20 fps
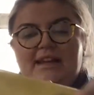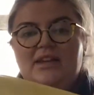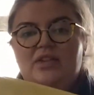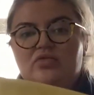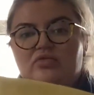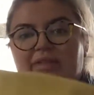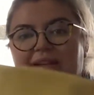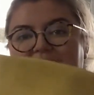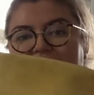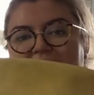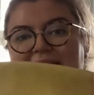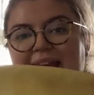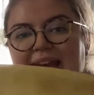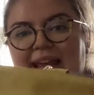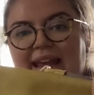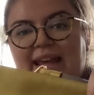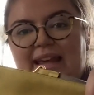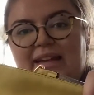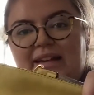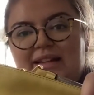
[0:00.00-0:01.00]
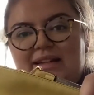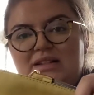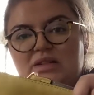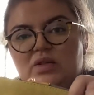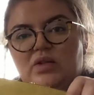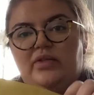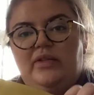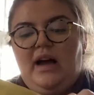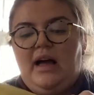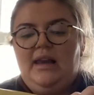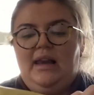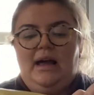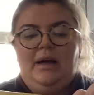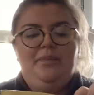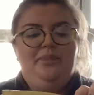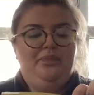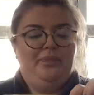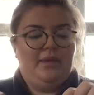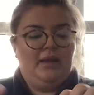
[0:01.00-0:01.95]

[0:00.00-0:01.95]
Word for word: greeny sort of colour.